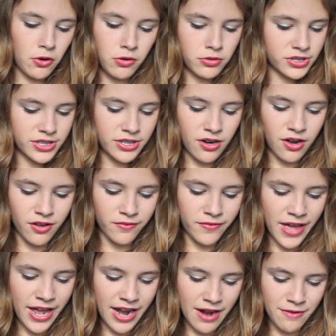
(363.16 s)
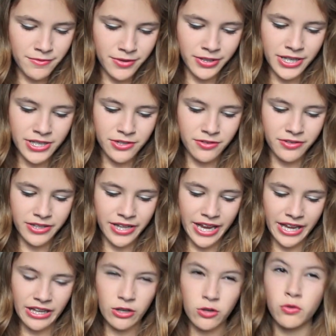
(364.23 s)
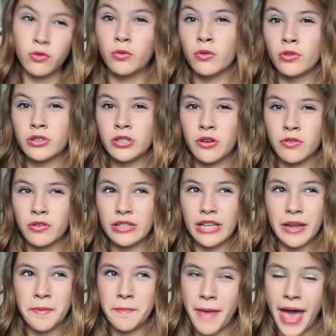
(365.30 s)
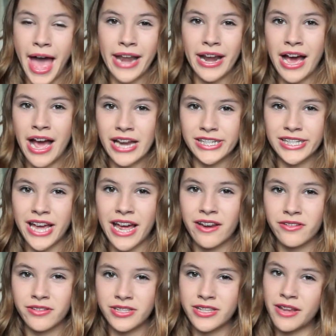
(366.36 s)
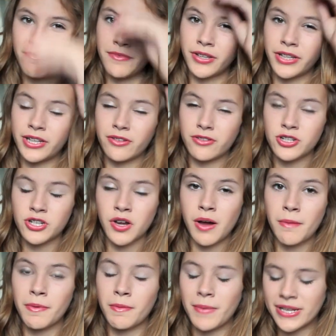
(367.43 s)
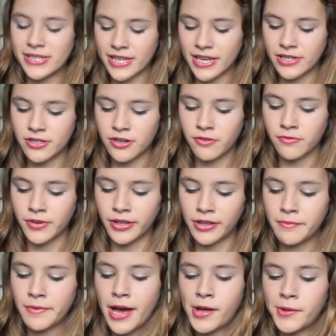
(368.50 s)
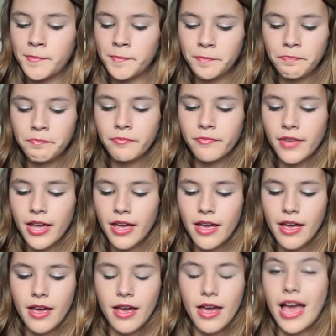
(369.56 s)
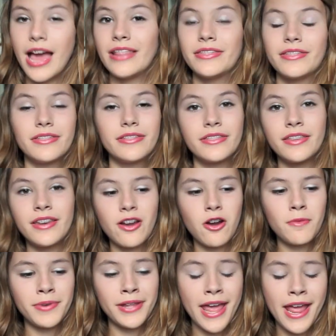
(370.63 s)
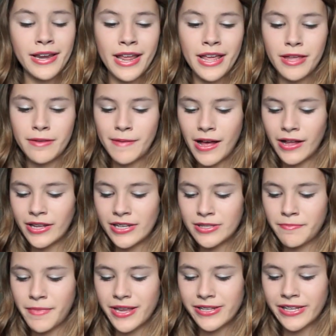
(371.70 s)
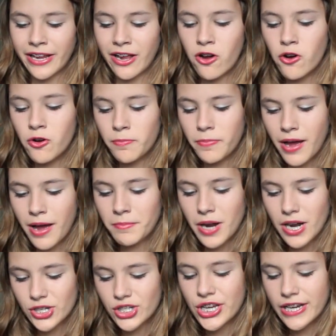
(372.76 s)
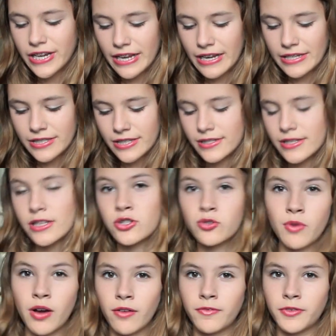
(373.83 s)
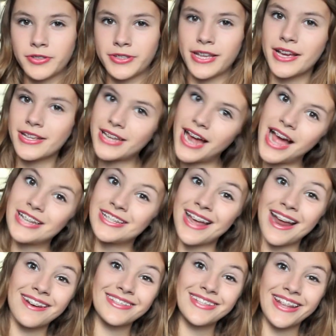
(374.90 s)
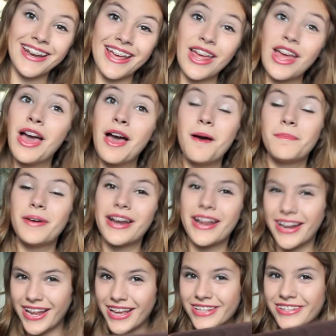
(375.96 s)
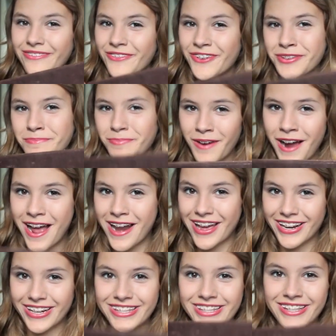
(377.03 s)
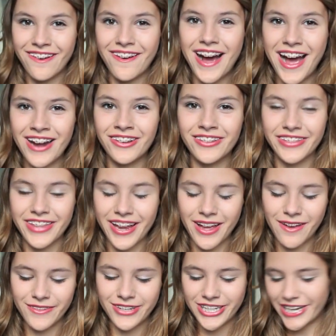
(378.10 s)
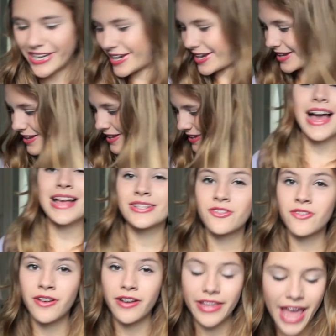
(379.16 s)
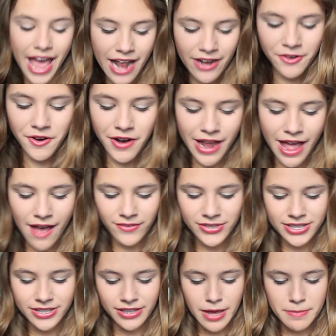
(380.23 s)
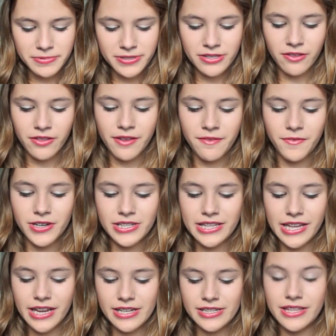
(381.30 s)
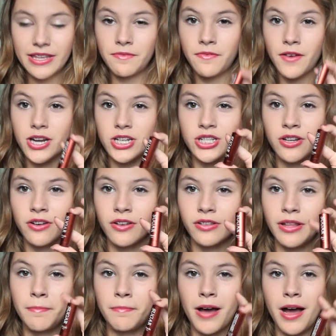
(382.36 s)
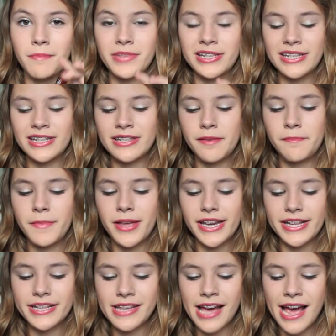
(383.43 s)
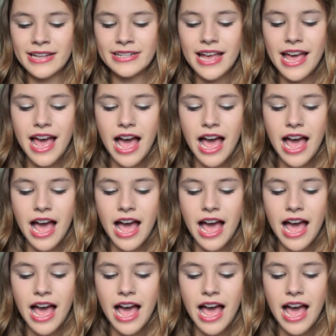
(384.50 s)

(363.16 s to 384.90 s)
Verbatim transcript: golds and all of that. I really don't like cool toned like matte eyeshadows. They really don't show up on my skin tone really well. And the Urban Decay Naked palette is amazing. Hope I'm not cheating because this has 12 full-sized eyeshadows in it. But it is one product, so I don't think I'm cheating. Last category I have is lips. So the first thing is the Fresh Sugar Lip Balm. This is the mini size.